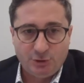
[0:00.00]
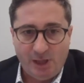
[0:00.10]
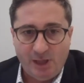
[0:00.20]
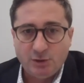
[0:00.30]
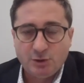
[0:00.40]

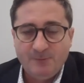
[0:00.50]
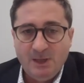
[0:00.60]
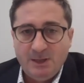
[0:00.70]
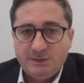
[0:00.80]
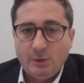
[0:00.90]
change.
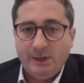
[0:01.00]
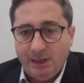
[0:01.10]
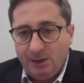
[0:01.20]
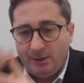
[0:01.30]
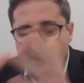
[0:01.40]
So in
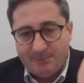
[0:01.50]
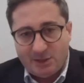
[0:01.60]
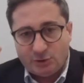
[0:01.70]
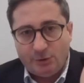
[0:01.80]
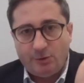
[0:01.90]
here, as I
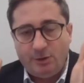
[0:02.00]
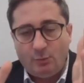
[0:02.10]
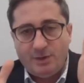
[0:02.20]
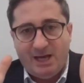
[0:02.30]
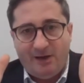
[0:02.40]
mentioned
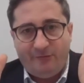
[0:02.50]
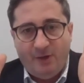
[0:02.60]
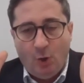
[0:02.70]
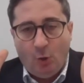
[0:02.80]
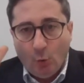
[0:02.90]
earlier, we have
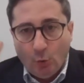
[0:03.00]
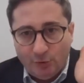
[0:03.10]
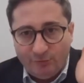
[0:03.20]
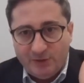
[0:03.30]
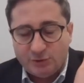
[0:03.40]

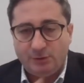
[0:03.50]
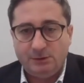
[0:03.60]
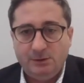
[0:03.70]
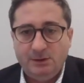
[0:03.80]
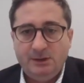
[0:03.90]

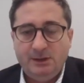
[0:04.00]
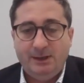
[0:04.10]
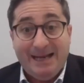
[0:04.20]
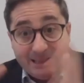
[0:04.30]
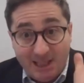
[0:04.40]
audiovisual
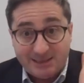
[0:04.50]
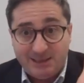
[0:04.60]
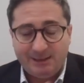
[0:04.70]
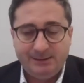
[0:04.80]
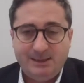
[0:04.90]
and
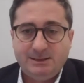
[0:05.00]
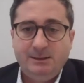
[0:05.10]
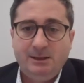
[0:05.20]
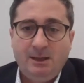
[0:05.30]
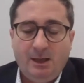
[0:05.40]
tactile
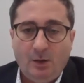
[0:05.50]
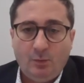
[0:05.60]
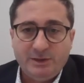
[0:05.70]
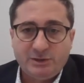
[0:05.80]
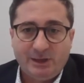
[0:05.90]
data,
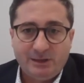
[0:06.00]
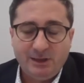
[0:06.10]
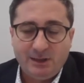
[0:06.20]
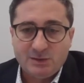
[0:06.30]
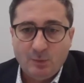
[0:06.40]
which I
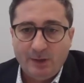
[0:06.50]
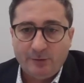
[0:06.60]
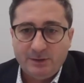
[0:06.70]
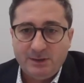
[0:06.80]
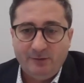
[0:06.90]
think is one
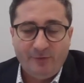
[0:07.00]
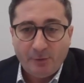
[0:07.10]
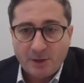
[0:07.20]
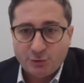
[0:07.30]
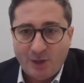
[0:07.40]
of the
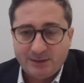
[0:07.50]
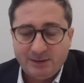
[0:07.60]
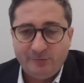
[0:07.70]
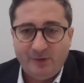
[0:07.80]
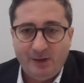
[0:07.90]
very
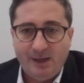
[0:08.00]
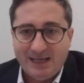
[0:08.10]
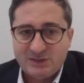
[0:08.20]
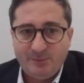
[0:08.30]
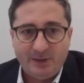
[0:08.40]
attractive
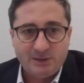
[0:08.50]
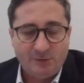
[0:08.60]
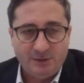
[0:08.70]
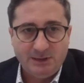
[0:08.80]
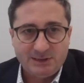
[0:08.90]
aspects
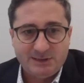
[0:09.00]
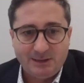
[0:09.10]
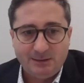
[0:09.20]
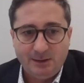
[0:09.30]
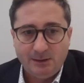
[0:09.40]
of the data
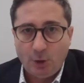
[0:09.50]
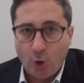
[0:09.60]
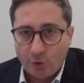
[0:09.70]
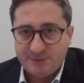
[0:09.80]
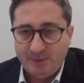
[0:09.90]
set the
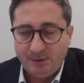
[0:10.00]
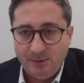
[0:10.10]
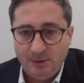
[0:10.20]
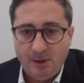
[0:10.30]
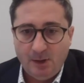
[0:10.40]

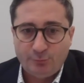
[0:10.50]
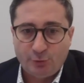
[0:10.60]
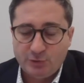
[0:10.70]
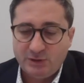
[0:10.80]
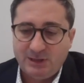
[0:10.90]
CORSMAL
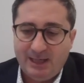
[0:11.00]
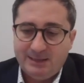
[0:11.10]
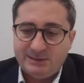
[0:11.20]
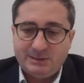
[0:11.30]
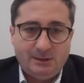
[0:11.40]
project
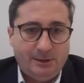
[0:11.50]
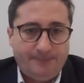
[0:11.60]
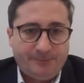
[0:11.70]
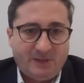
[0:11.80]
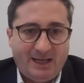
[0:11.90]
has
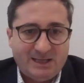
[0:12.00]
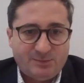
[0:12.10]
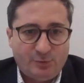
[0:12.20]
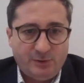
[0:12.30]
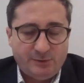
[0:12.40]

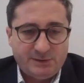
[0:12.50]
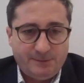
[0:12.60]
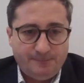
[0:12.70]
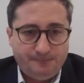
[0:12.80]
produced.